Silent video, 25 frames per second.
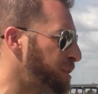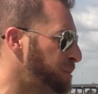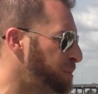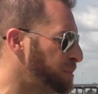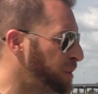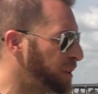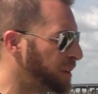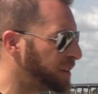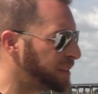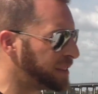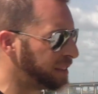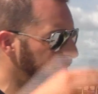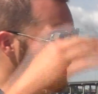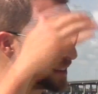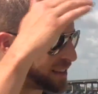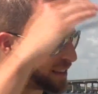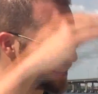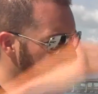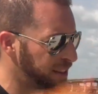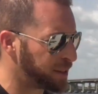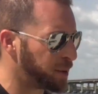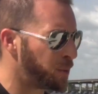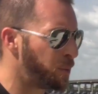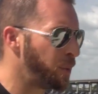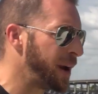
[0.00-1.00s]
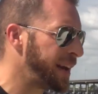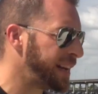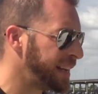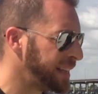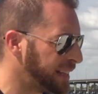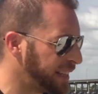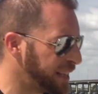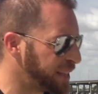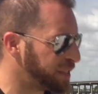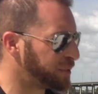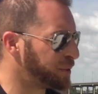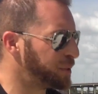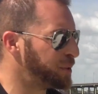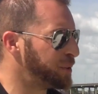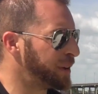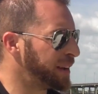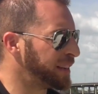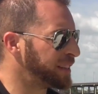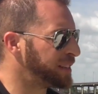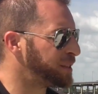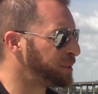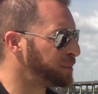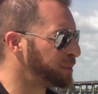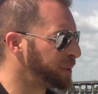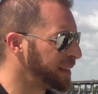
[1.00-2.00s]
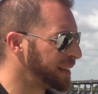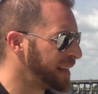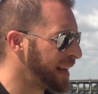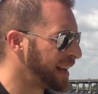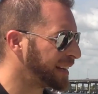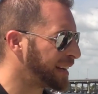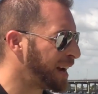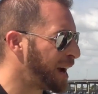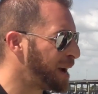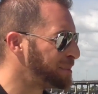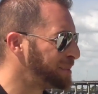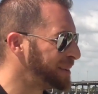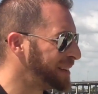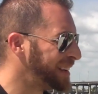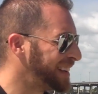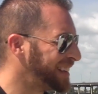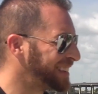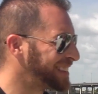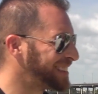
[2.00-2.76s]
of the book as a waiting list for who gets to read that copy